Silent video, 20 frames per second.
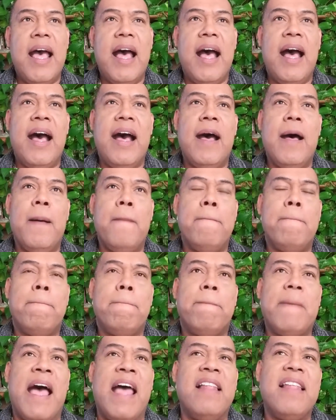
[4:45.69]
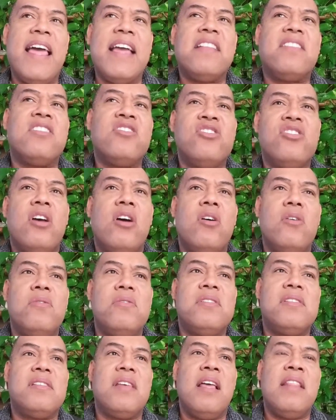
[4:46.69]
I like the
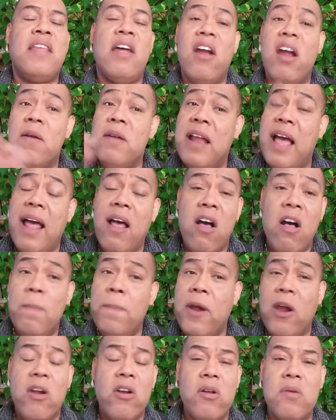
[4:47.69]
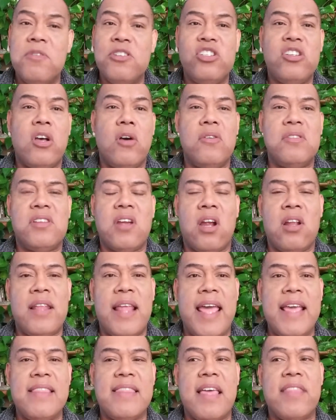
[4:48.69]
shows. There are not all paranormal shows are
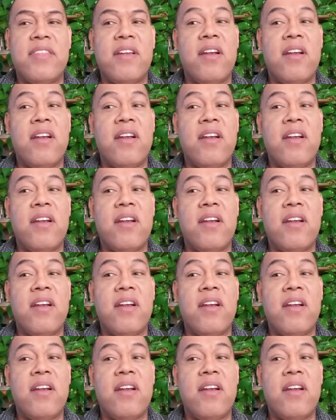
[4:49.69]
like that.